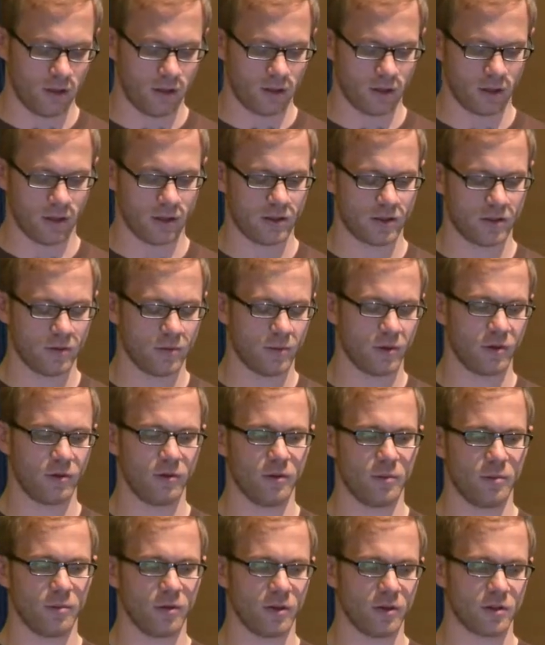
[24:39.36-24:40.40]
Customer
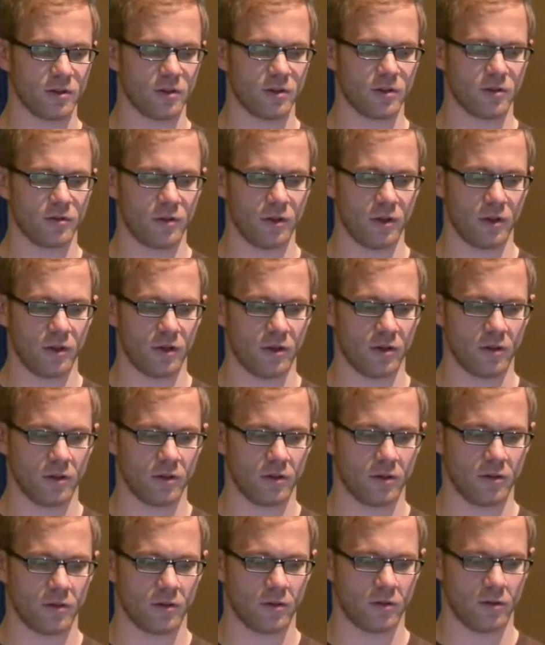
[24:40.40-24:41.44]
repository,
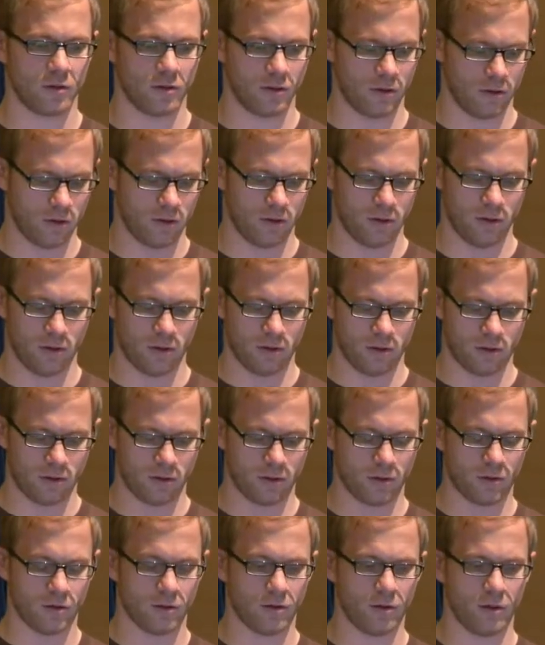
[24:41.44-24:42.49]

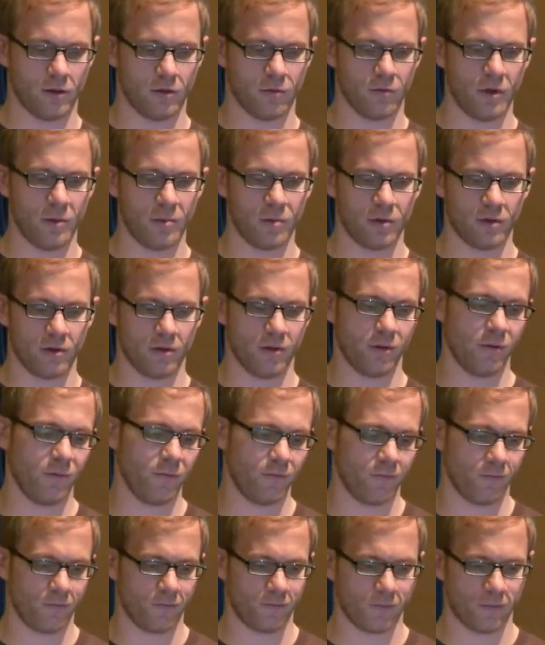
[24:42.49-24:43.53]
call it repo,
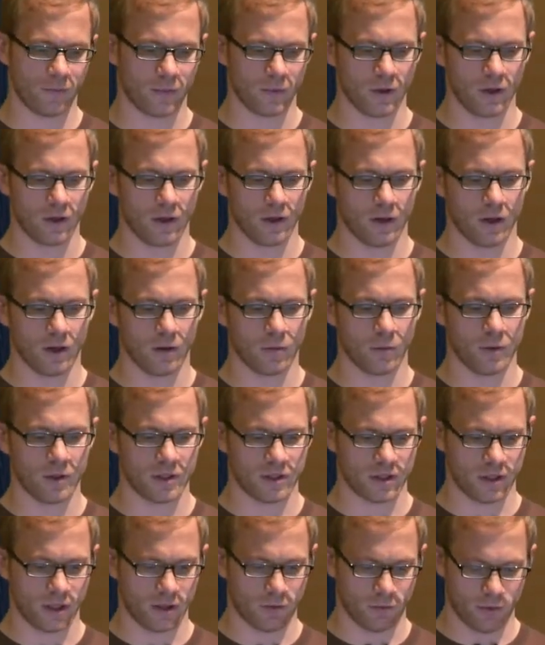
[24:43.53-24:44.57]
and we
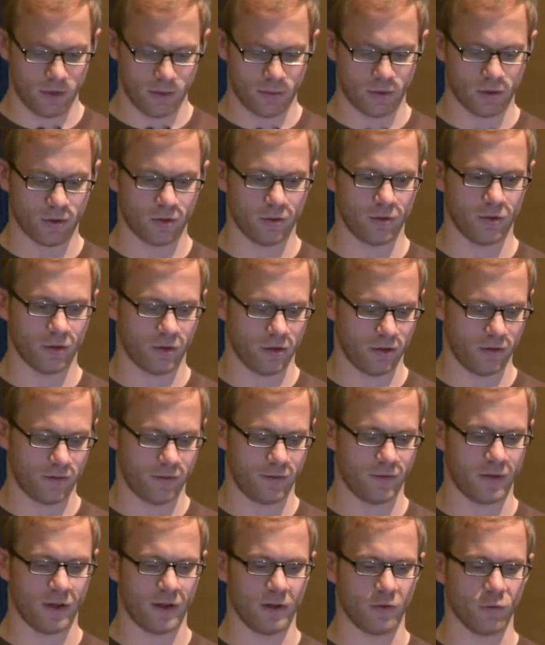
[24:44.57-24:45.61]
say
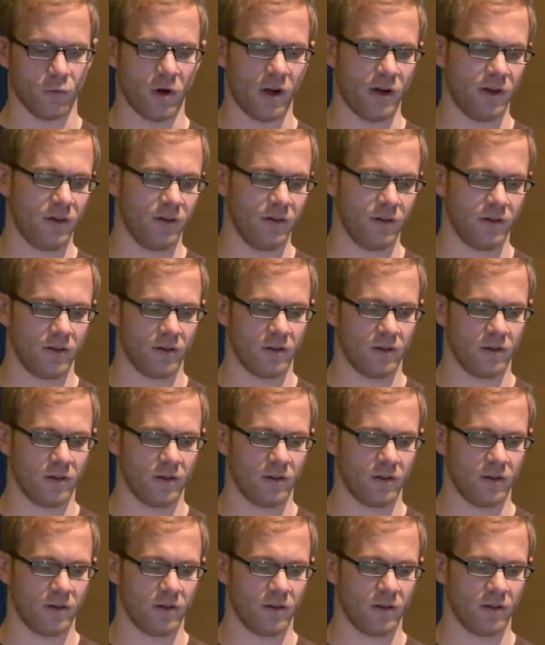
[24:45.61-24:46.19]
repo.find1.